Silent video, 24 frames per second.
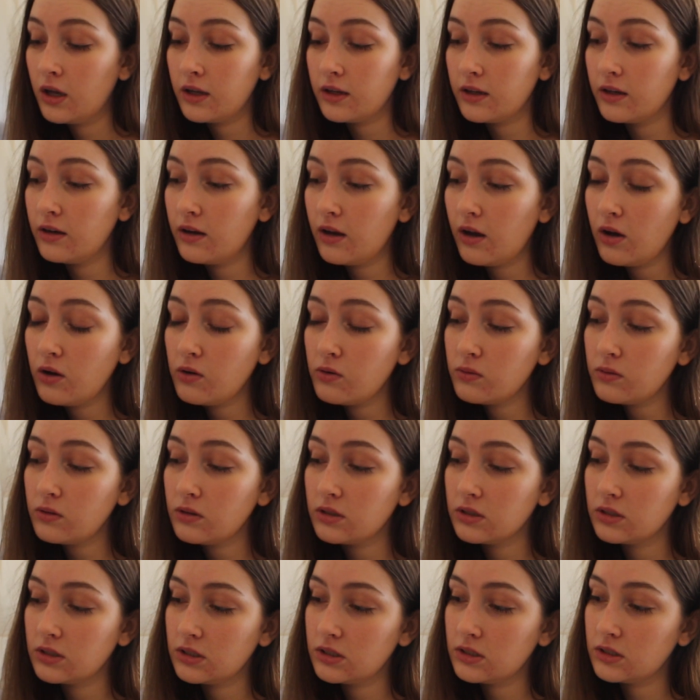You know,
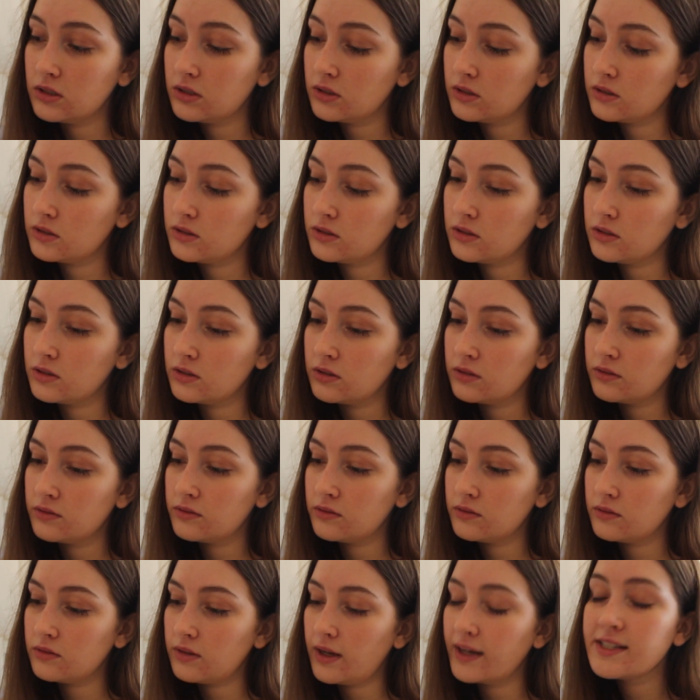
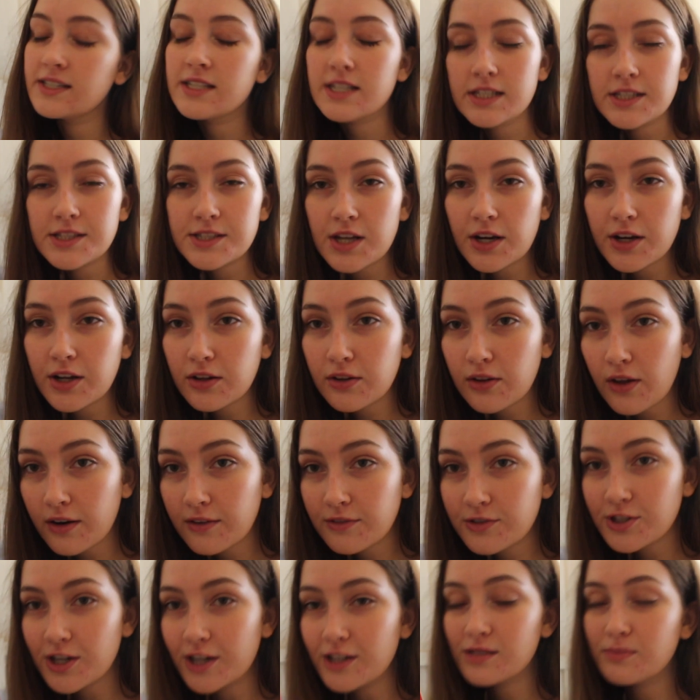I did study a lot
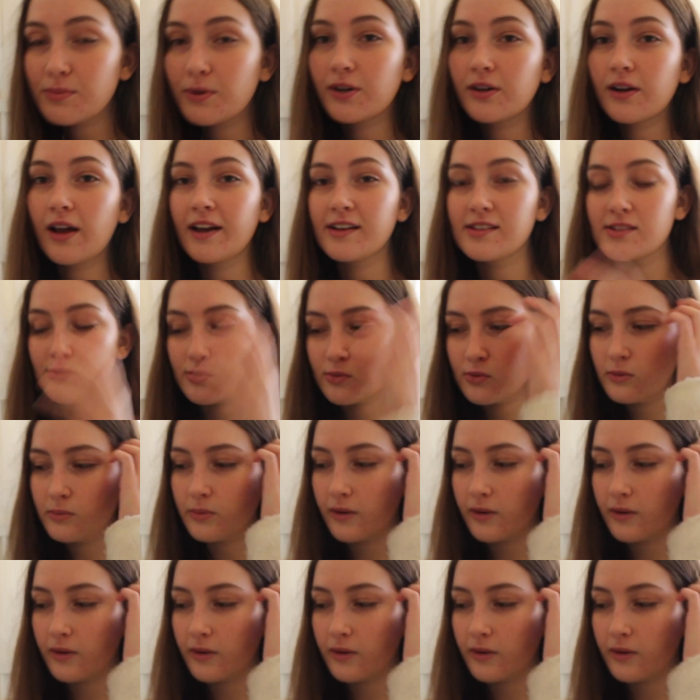of Shakespeare in high school,